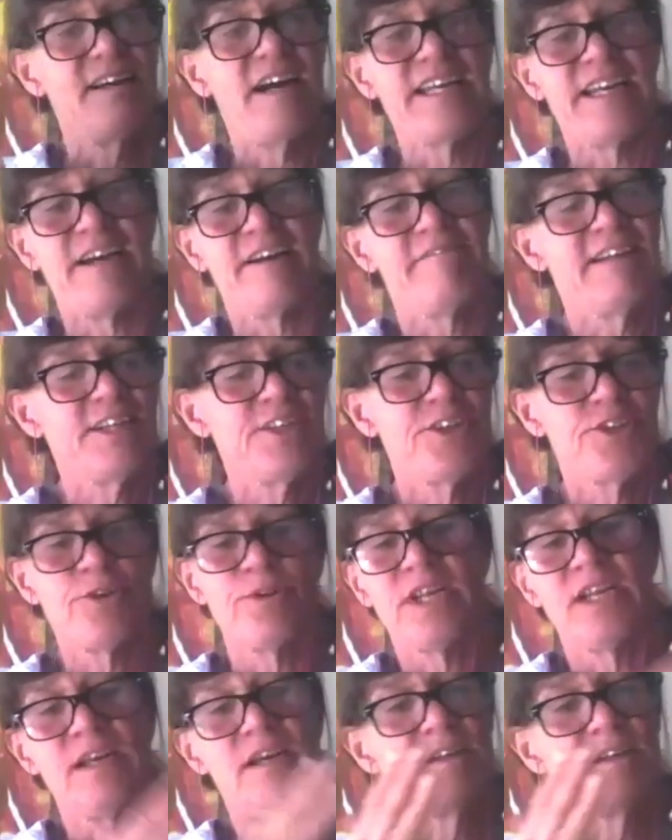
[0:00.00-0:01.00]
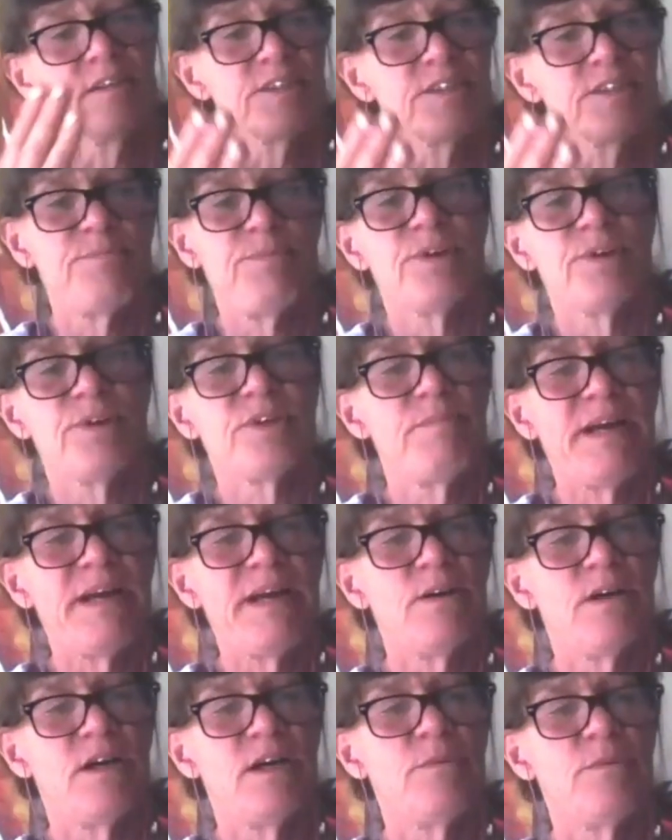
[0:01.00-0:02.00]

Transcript: and i read jon young's book about uh,